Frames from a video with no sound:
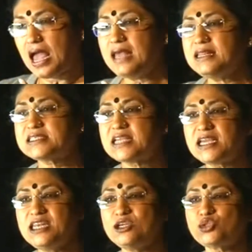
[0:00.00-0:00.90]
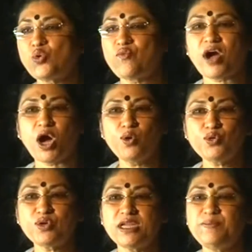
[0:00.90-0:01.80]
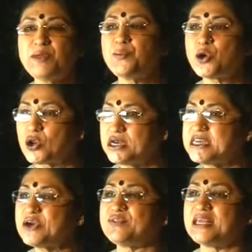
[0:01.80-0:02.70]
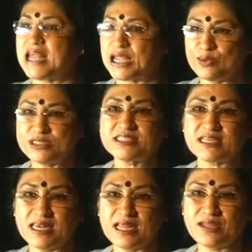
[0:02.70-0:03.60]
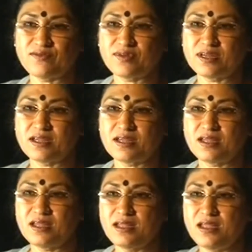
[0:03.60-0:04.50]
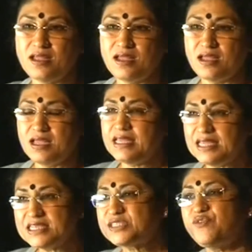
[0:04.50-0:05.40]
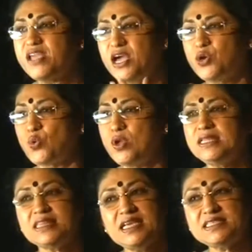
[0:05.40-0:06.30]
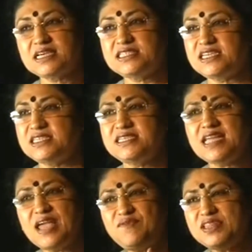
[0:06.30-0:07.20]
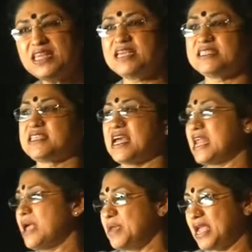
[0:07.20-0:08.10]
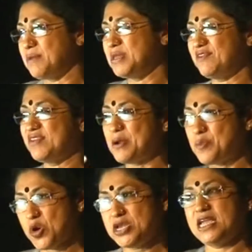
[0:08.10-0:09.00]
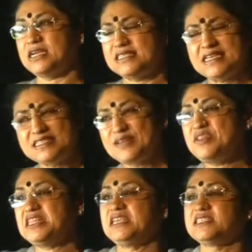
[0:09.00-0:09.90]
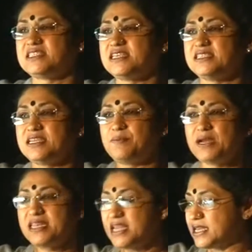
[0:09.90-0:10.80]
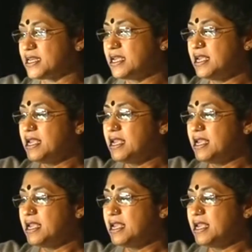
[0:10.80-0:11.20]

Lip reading: and the second issue of how to keep the purity of the languages alive. Yes, we are growing, things are changing, everything is dynamic. I mean, even our body, ourselves, everything is changing, but yet,